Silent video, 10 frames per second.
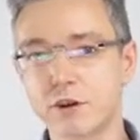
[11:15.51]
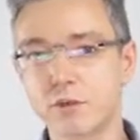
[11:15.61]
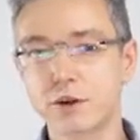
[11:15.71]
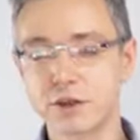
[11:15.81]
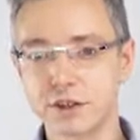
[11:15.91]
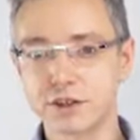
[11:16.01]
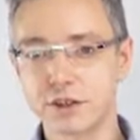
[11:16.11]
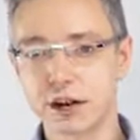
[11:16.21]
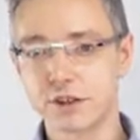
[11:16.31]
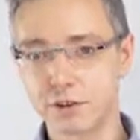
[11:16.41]
which is
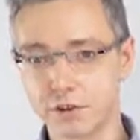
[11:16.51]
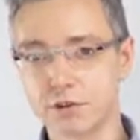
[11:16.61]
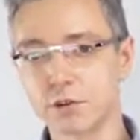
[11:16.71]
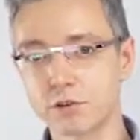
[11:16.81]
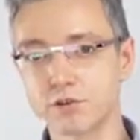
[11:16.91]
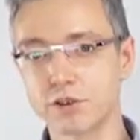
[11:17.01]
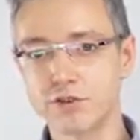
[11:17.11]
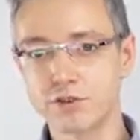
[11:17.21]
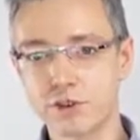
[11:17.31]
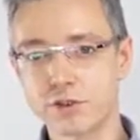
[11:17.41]
under control of the
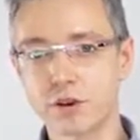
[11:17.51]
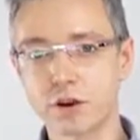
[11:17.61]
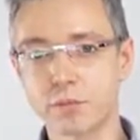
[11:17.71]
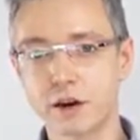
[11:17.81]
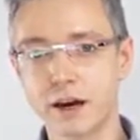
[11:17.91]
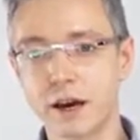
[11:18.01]
genome,